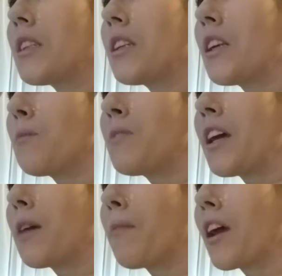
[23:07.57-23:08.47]
And I'm
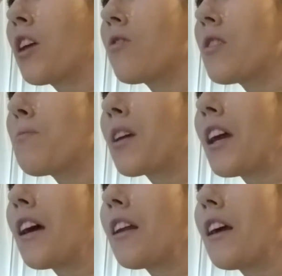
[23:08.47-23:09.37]
taking my Q-tip
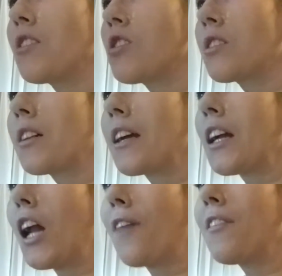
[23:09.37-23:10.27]
again and just
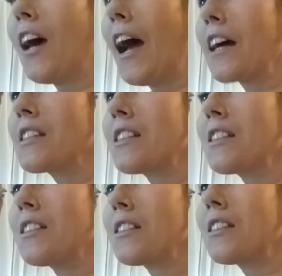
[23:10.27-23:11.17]
cleaning off the
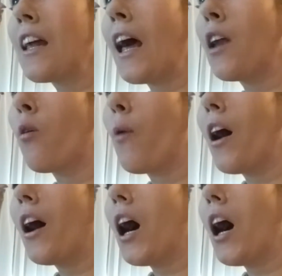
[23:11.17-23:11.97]
excesses that I don't want